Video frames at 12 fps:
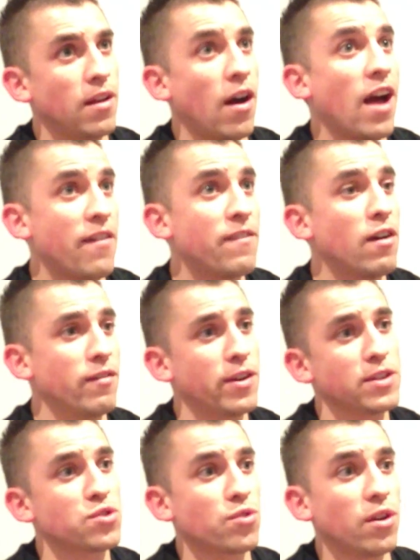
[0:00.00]
I felt
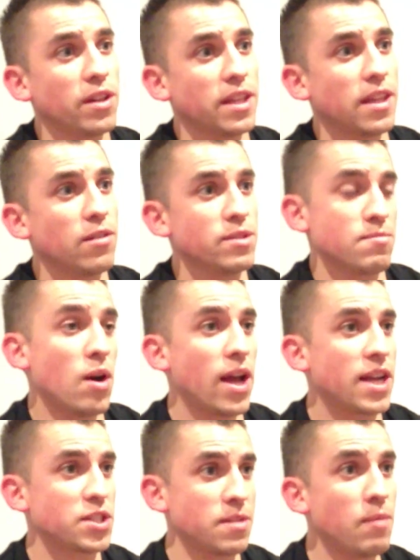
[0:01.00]
very strongly that it was
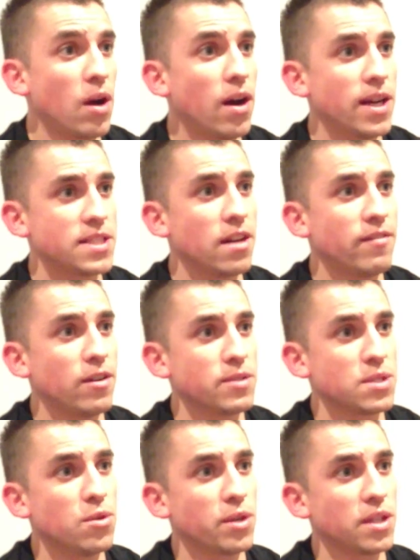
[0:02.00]
actually my higher self I
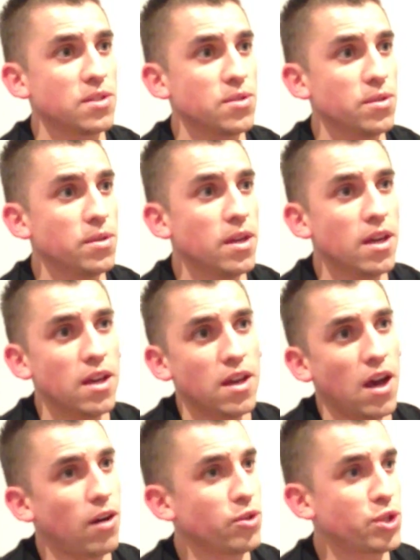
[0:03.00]
was talking to.
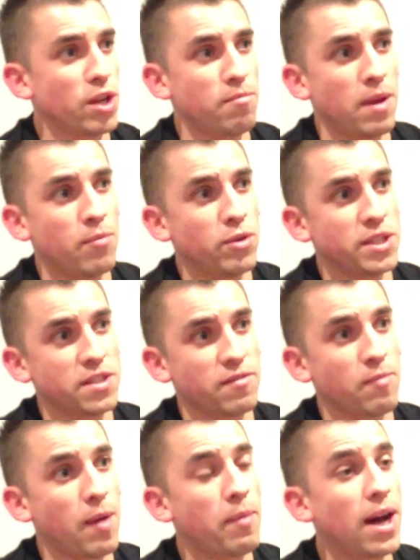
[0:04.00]
I was shown memories
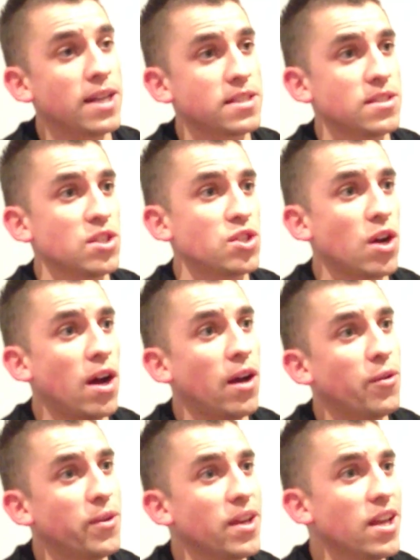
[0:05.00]
of my past as a
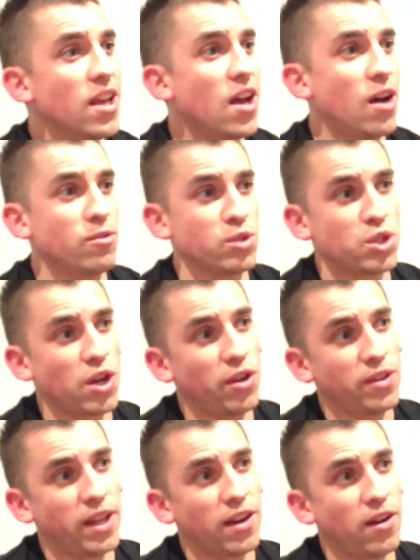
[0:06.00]
child. I was
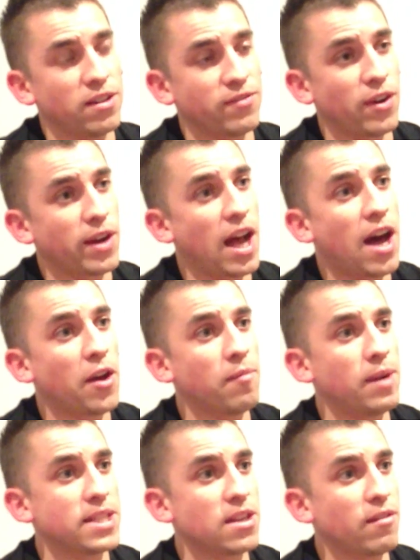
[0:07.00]
shown that I was very hard on
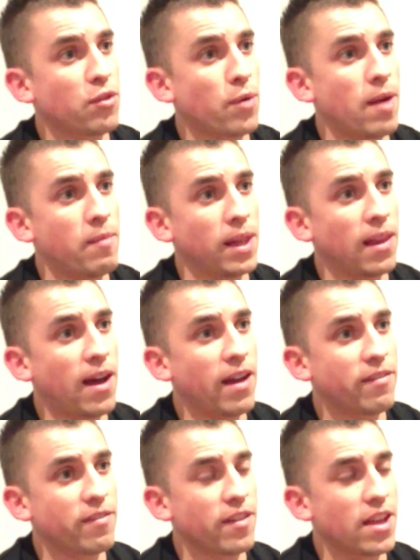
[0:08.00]
myself throughout my
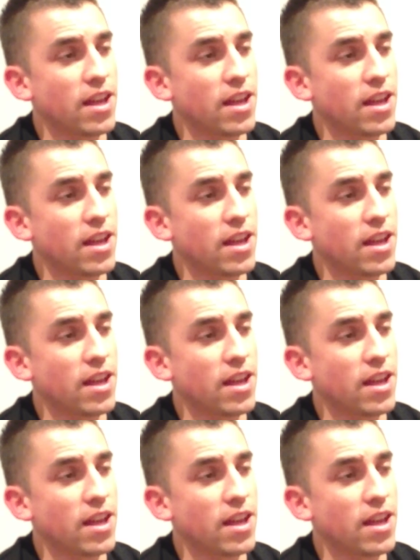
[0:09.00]
life,